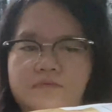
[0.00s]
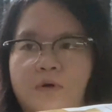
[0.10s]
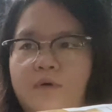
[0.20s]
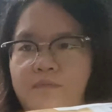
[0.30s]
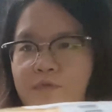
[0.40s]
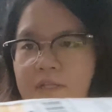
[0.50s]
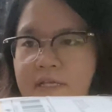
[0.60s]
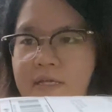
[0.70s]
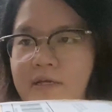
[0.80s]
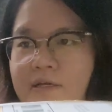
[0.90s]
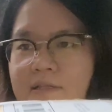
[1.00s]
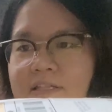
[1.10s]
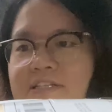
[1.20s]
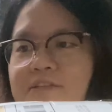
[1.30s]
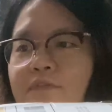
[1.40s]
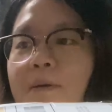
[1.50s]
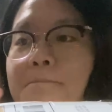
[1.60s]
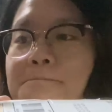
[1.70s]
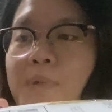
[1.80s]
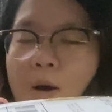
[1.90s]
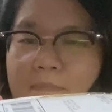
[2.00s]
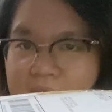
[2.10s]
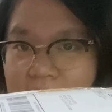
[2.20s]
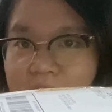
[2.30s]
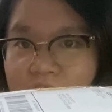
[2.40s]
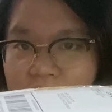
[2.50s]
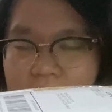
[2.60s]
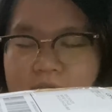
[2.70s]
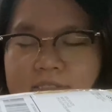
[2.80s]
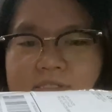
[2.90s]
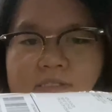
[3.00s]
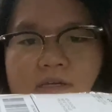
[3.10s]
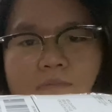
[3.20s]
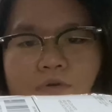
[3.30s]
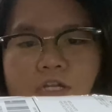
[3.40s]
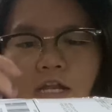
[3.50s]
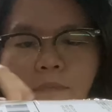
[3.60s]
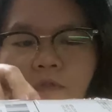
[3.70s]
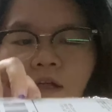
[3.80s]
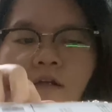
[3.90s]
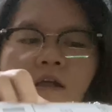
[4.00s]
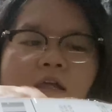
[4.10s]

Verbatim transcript: hopefully. This is from Pop and Things put it up there.